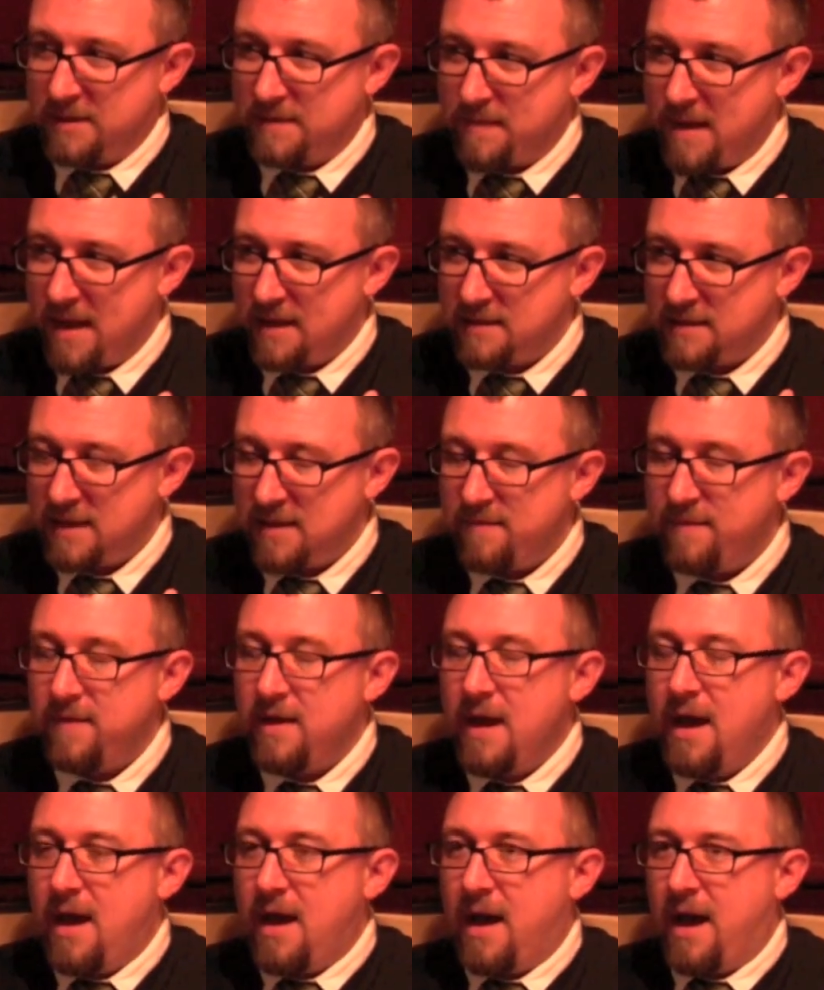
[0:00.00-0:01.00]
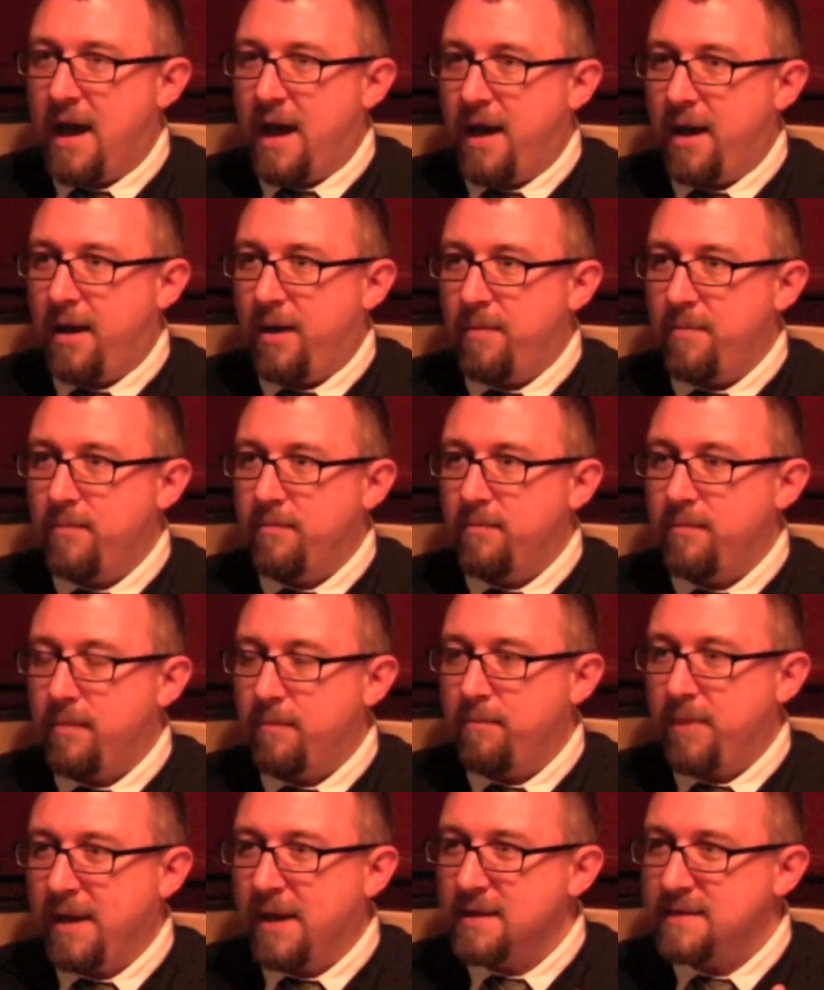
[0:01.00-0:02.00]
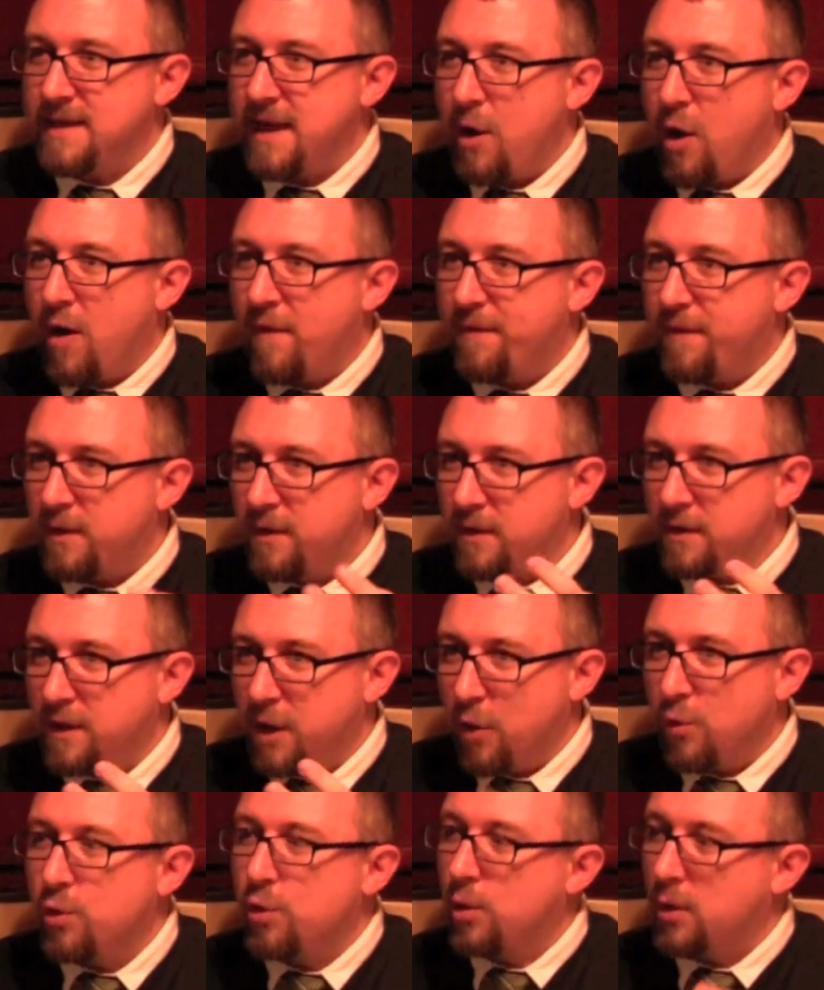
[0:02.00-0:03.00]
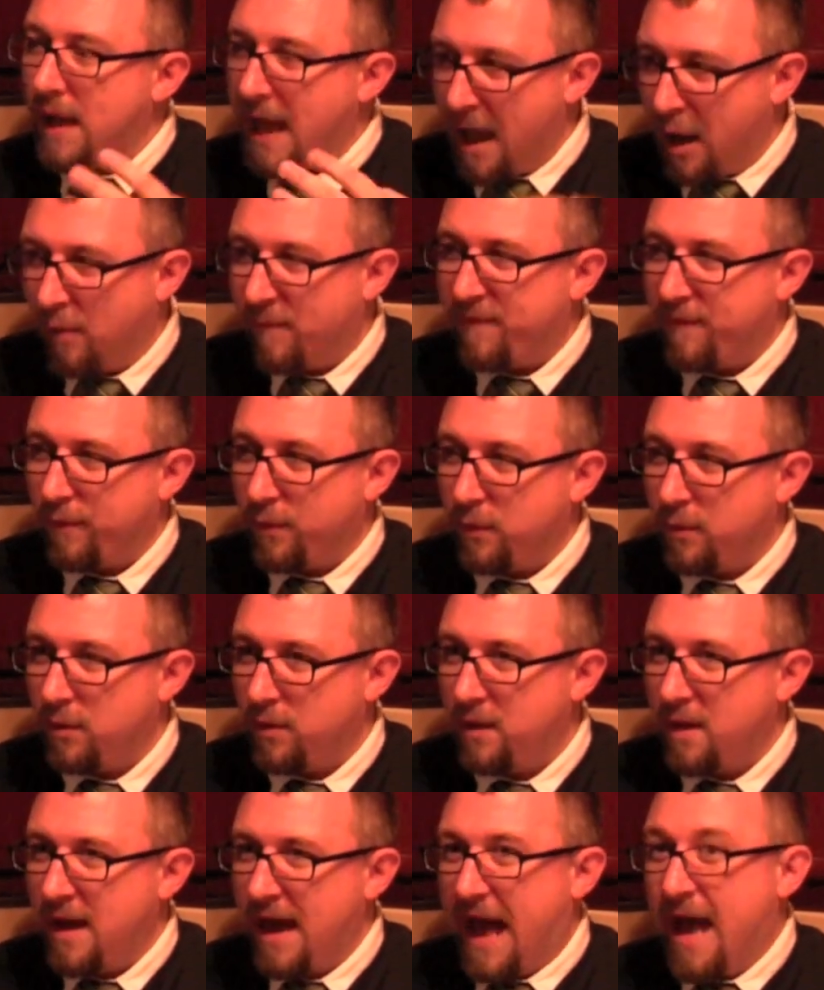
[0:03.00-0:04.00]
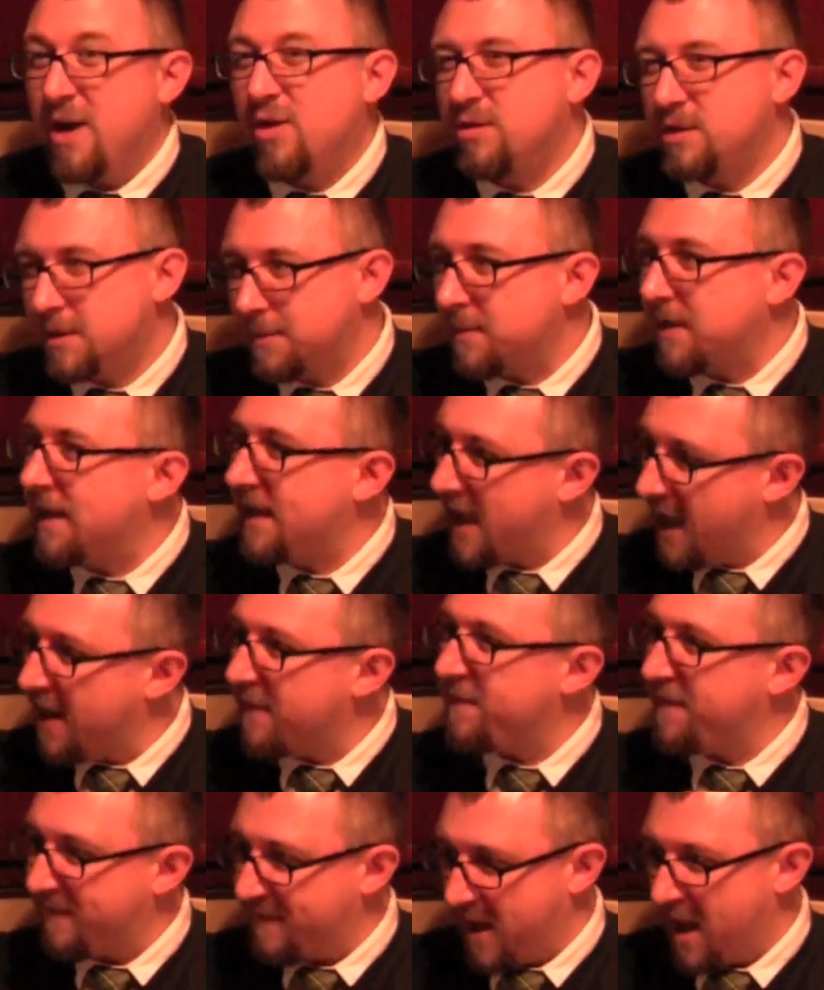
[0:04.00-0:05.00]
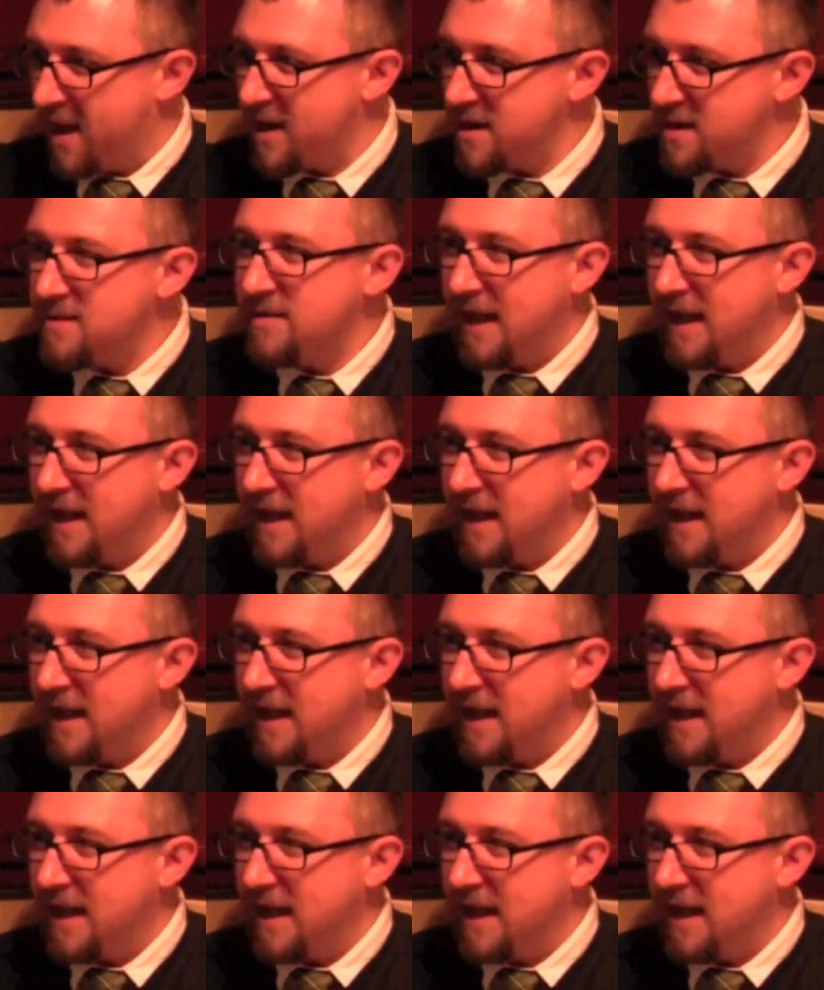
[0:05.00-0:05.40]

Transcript: perspective, because they offer local, helpful, and ultimately kind of fun